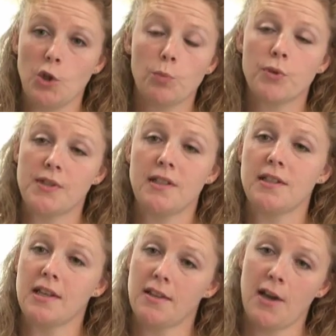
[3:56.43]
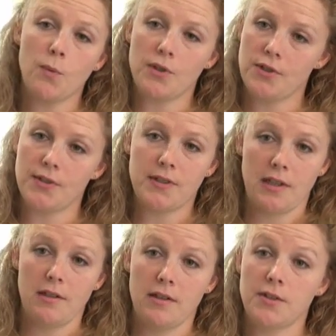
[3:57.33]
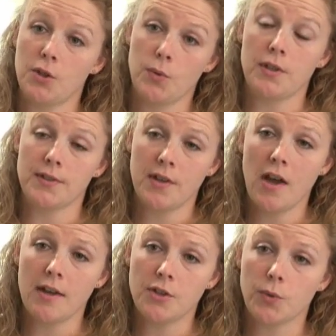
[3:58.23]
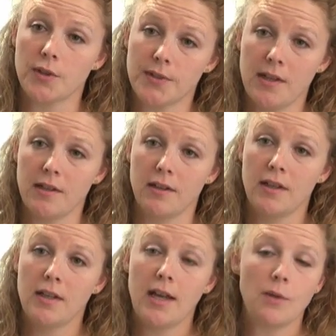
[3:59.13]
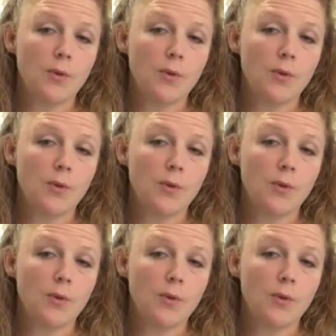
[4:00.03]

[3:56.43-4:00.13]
You're presenting that which is sin as though it is not to our son, and